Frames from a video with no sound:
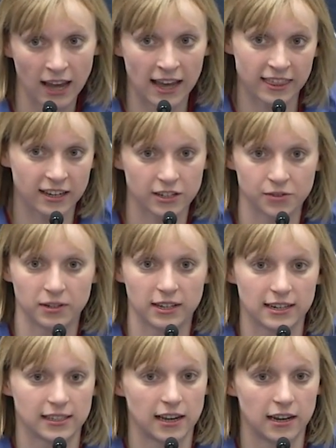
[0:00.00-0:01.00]
I think it's
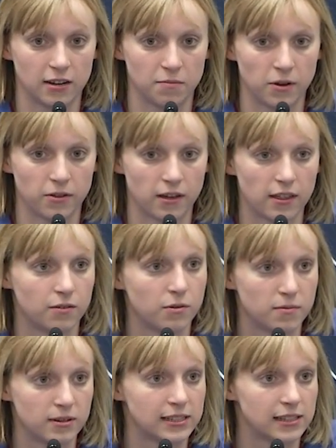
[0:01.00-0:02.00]
really excited both on the
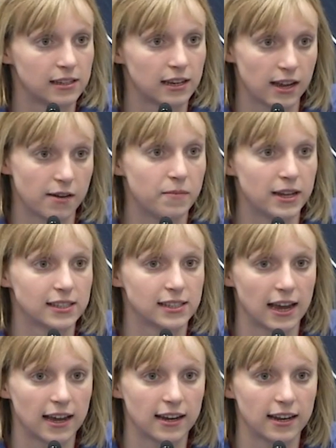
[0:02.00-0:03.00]
women's and men's
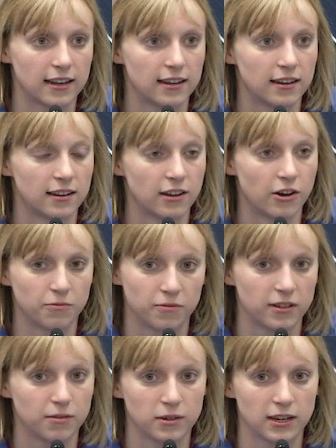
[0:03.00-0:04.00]
side, and
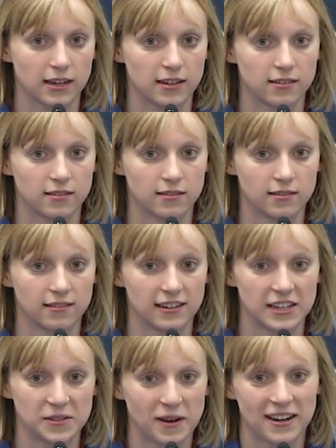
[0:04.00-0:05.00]
hopefully we can
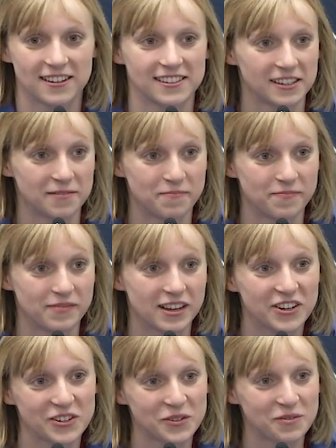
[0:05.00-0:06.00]
inspire some
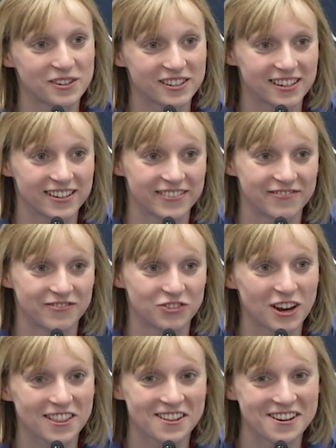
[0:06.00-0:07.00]
younger swimmers to
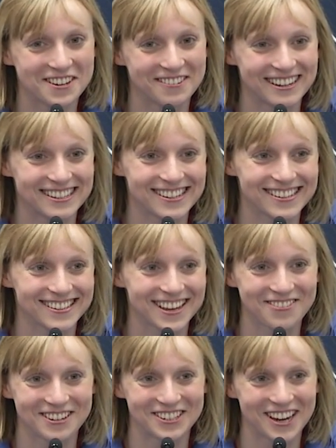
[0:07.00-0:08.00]
try the longer races,
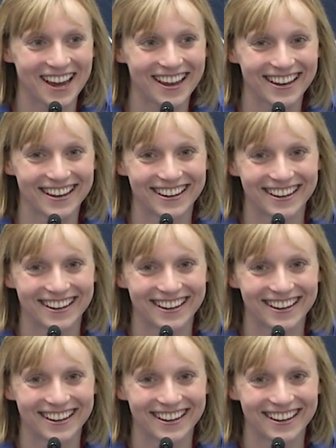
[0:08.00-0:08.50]
give it a shot.